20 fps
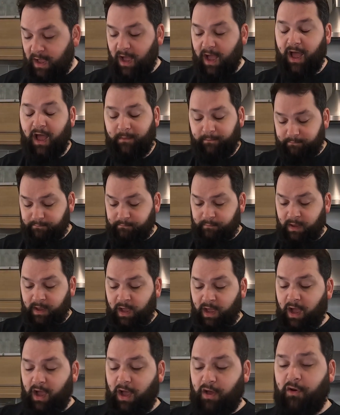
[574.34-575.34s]
And
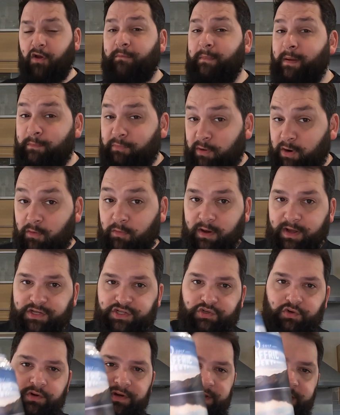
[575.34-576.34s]
I remember I quite
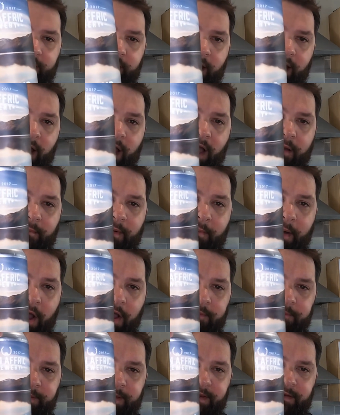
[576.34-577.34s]
enjoyed it. I'm
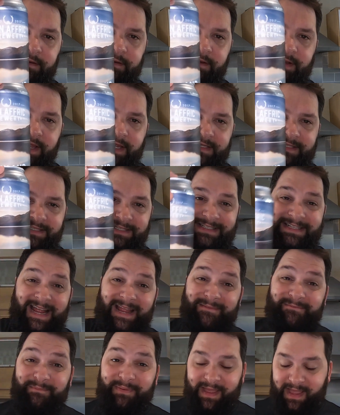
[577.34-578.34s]
hoping it's the
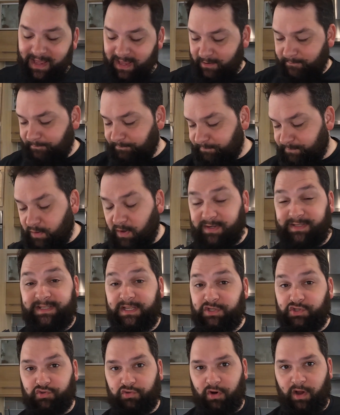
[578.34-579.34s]
same beer that I
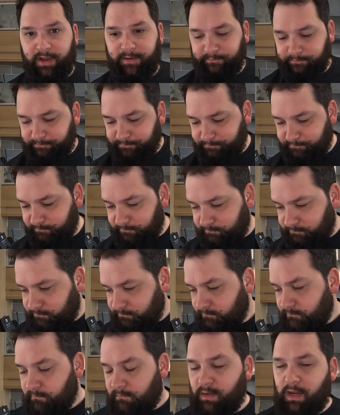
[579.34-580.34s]
did try.
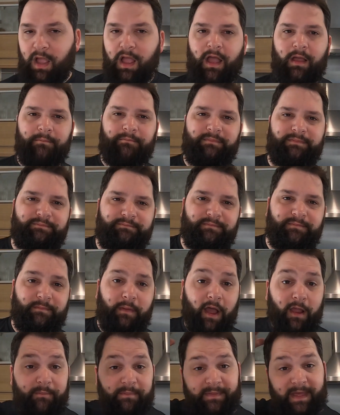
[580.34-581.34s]
I'm
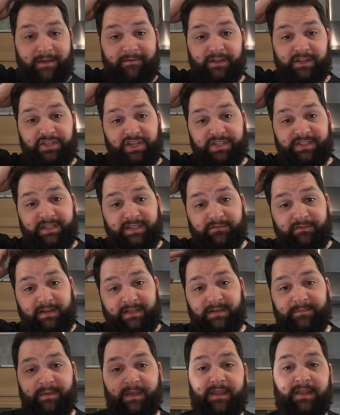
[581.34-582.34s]
hoping they haven't adjusted the
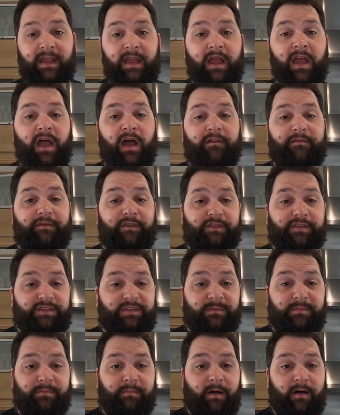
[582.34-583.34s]
recipe for the
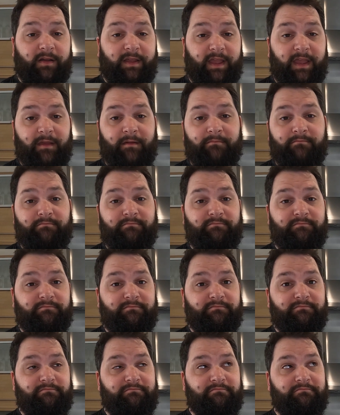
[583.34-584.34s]
supermarket
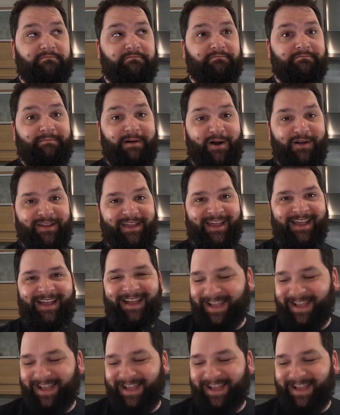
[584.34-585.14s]
market.